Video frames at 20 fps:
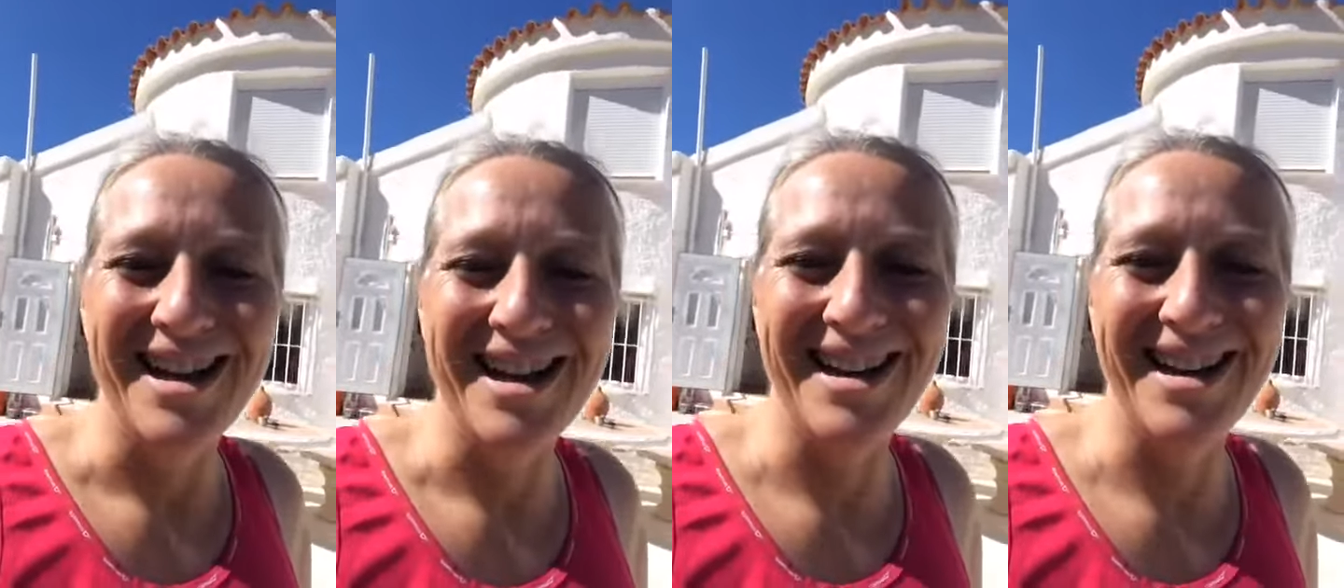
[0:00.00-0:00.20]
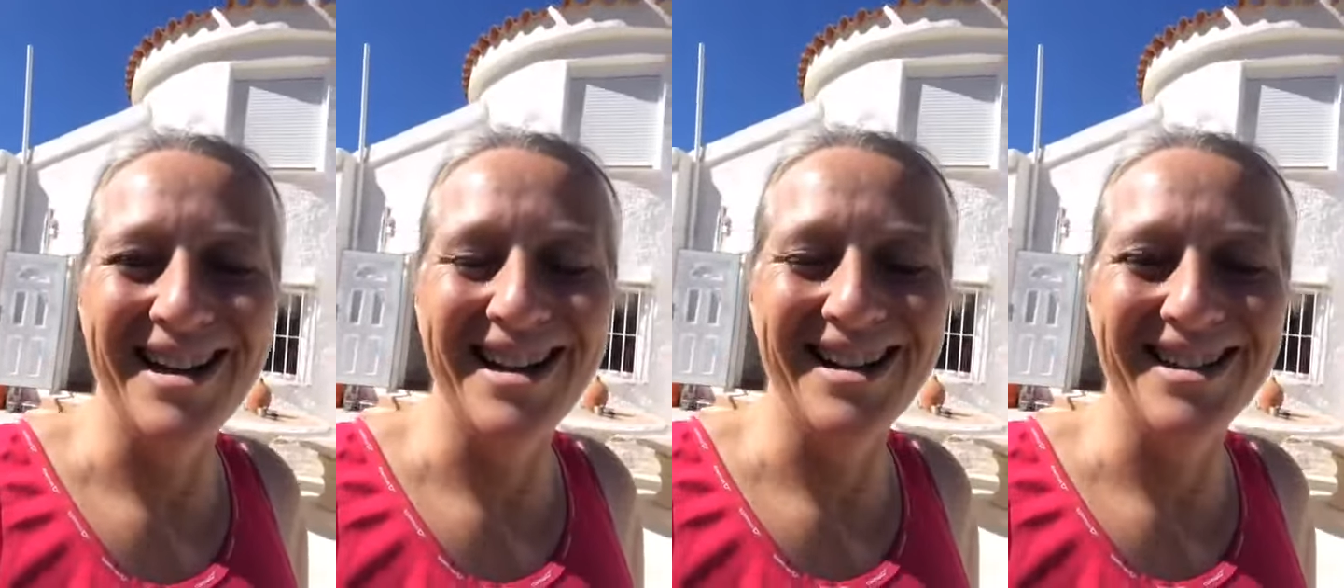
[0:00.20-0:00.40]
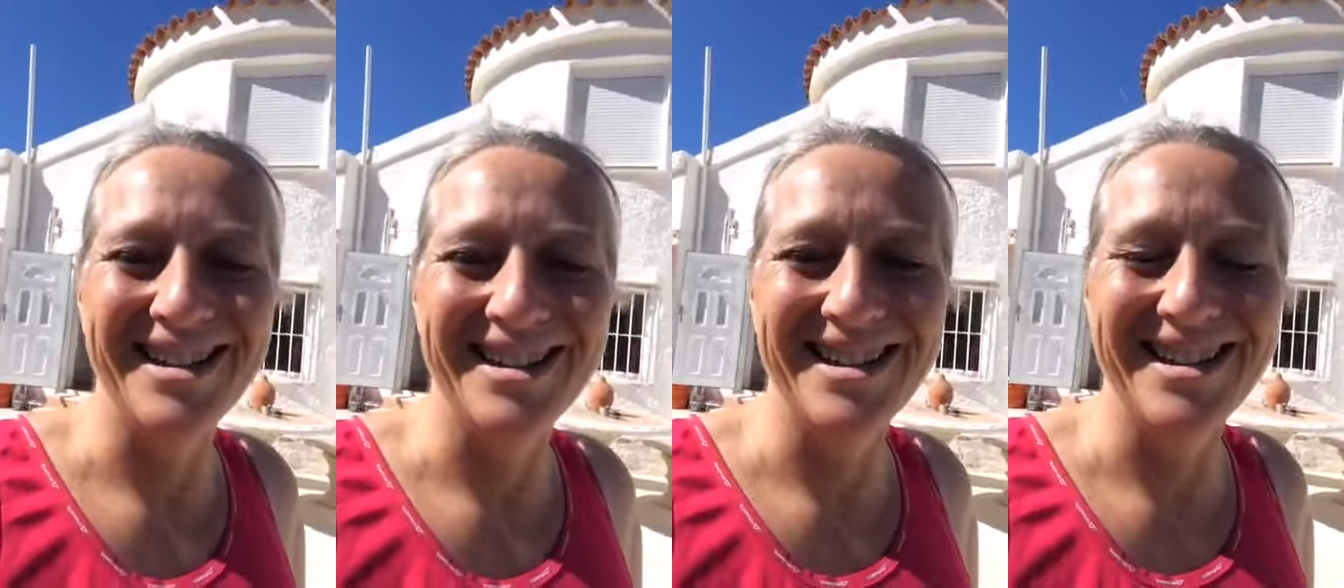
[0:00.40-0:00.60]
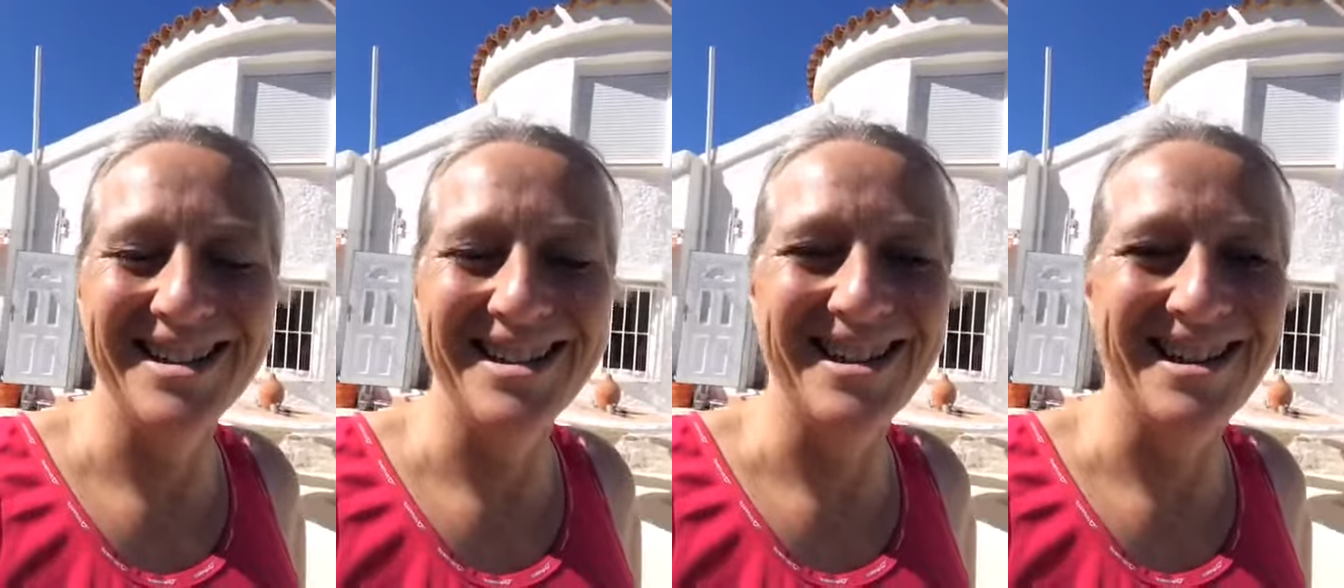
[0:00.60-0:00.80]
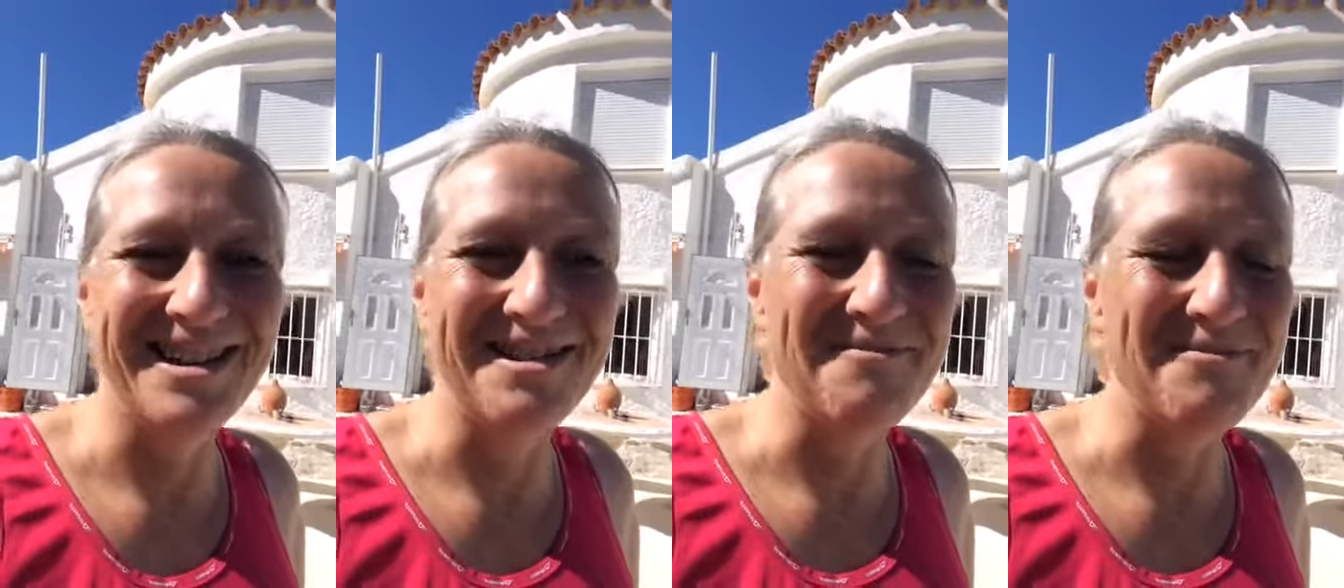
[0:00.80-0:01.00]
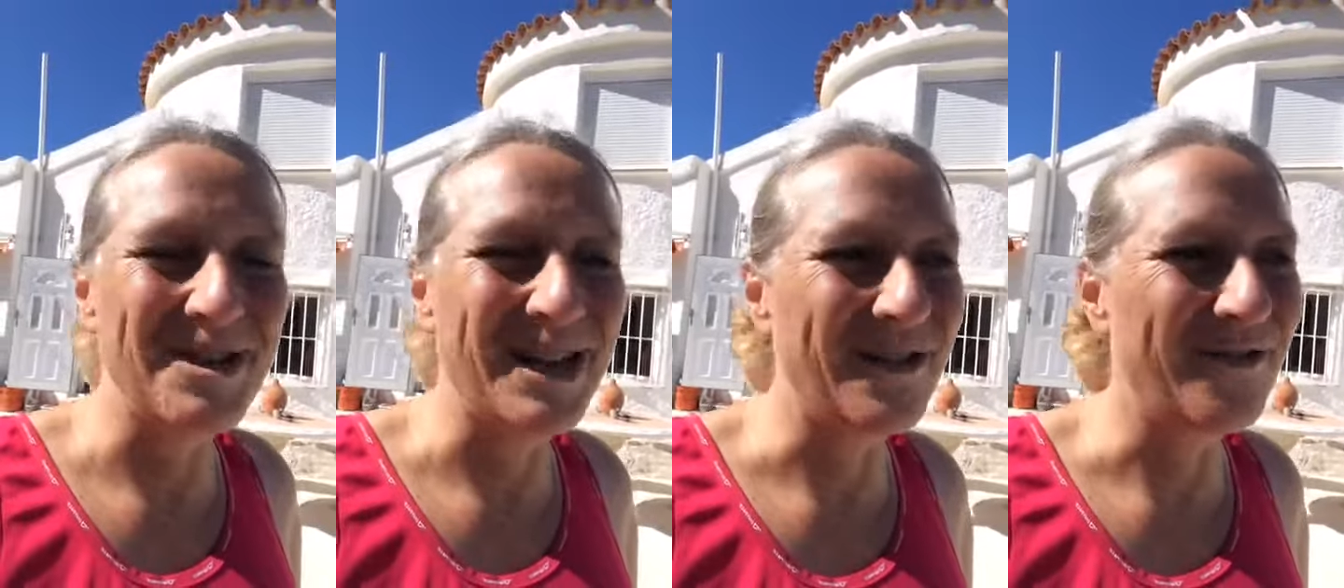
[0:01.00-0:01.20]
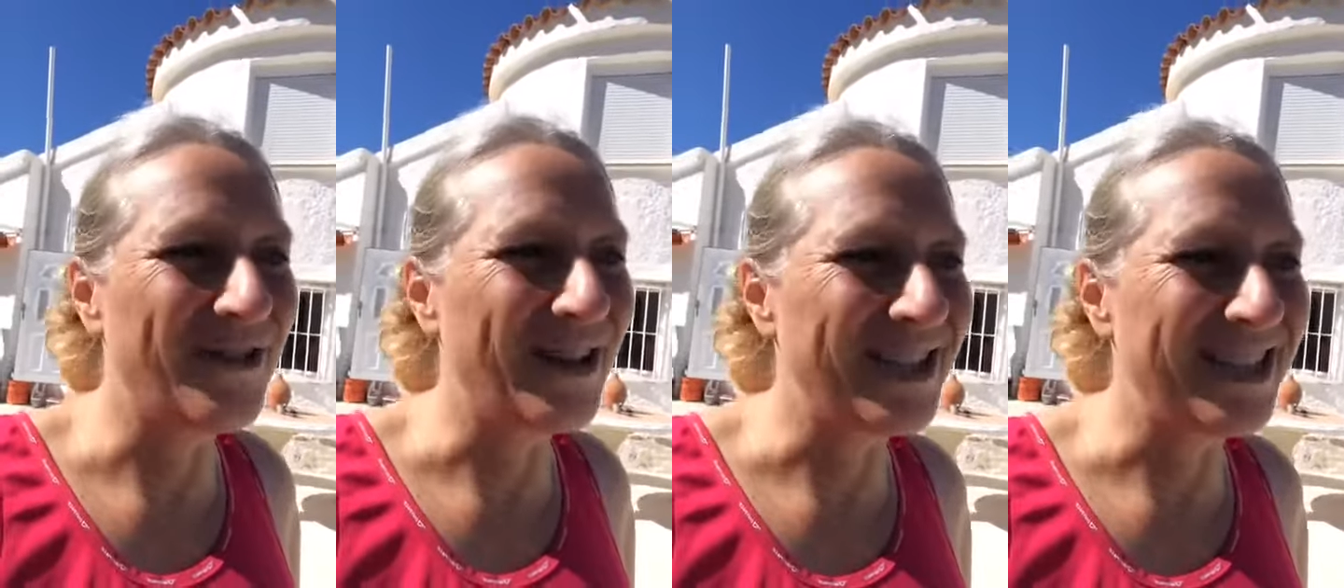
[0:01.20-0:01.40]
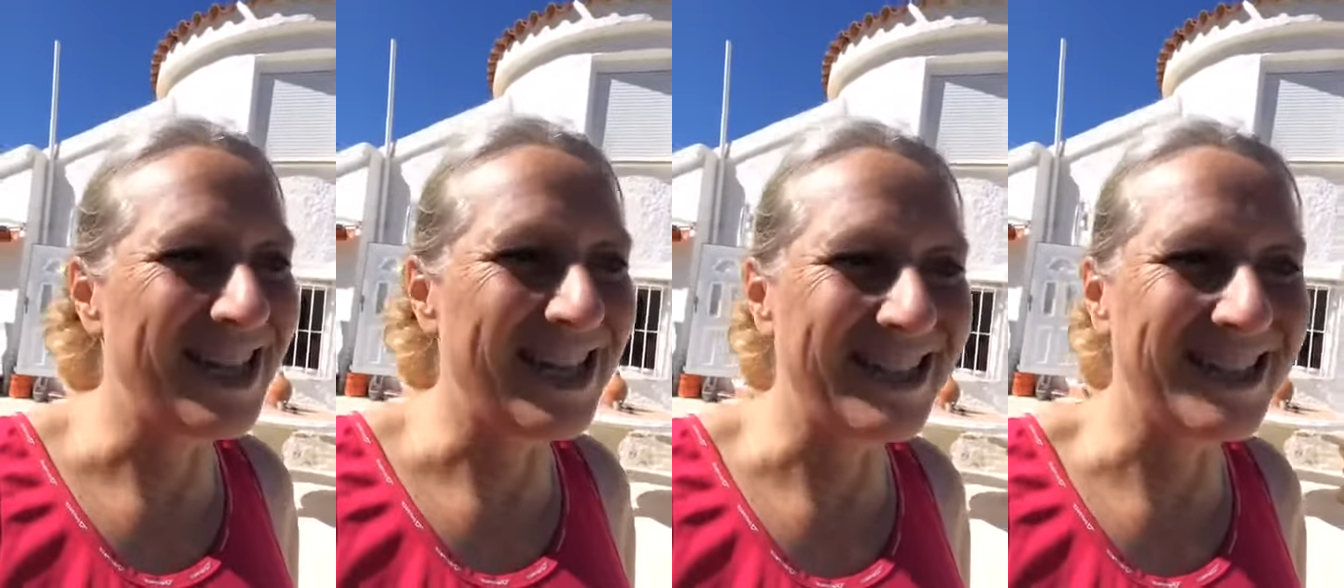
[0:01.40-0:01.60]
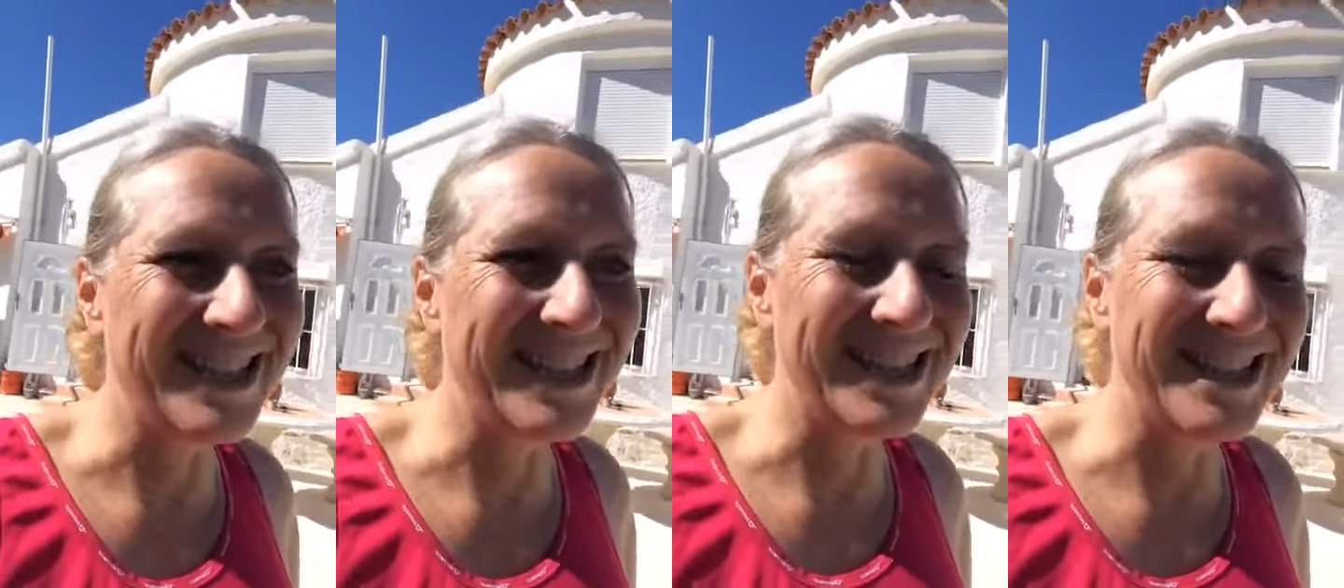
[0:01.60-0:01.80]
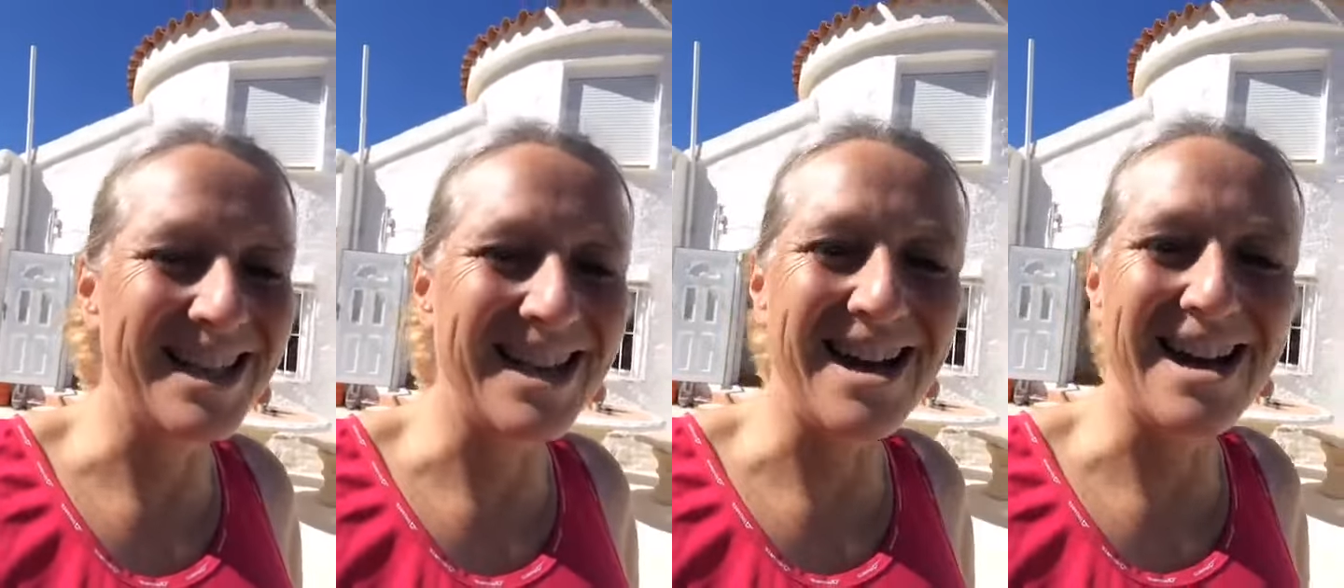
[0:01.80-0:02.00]
and we had a
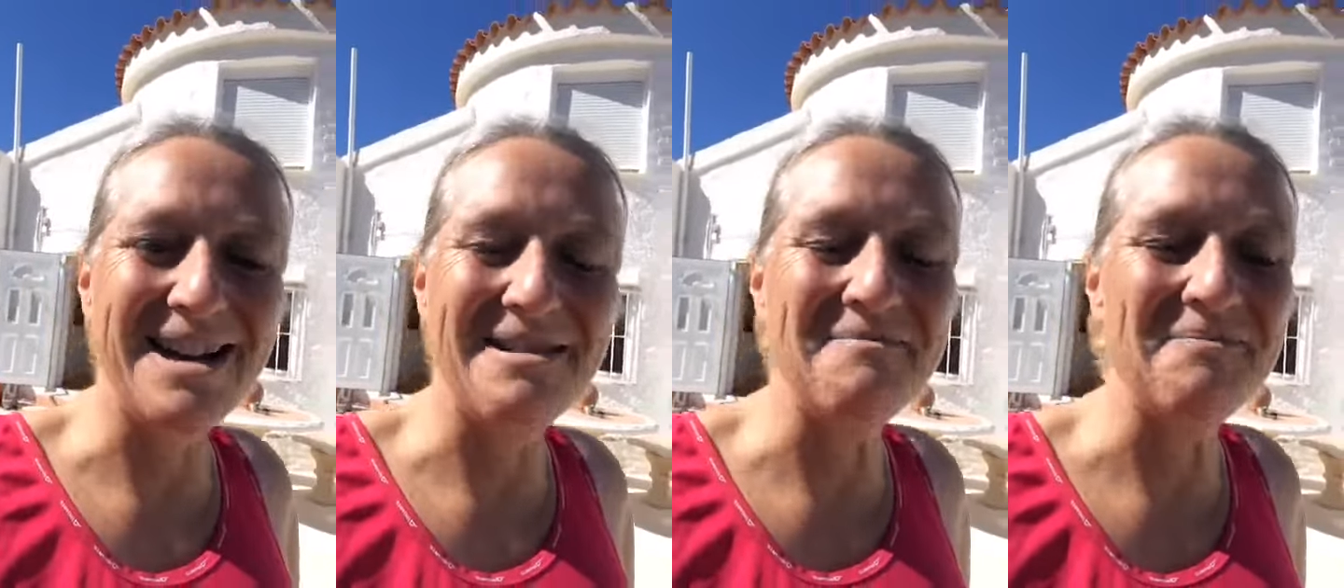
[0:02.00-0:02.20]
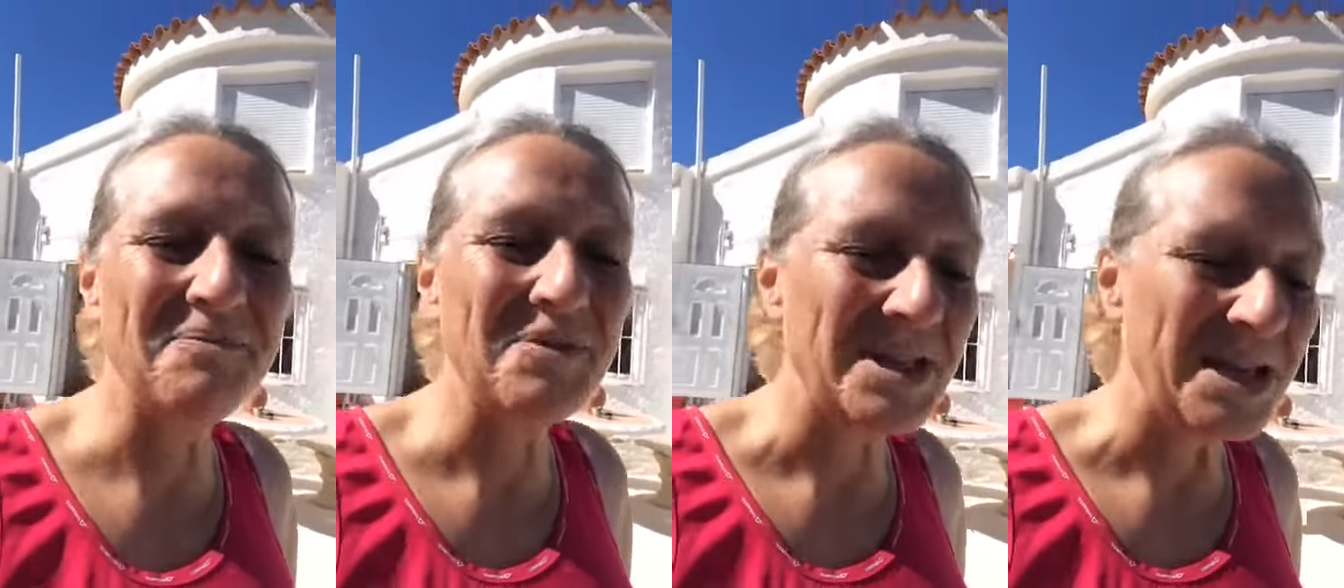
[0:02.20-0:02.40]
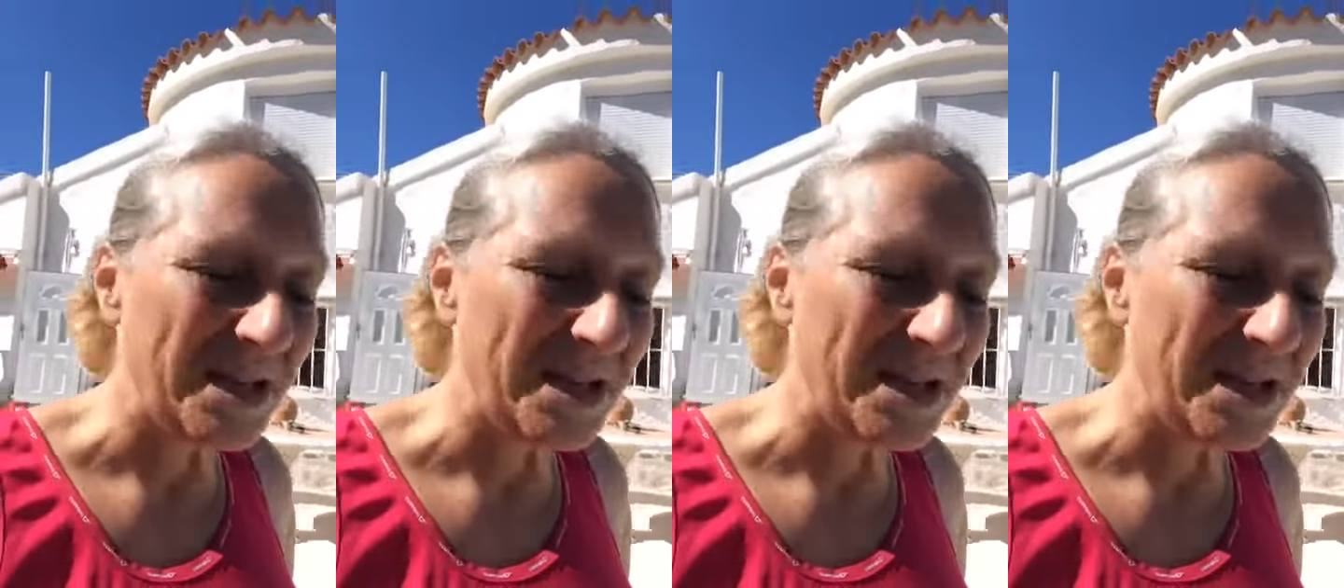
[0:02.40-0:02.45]
fantastic time.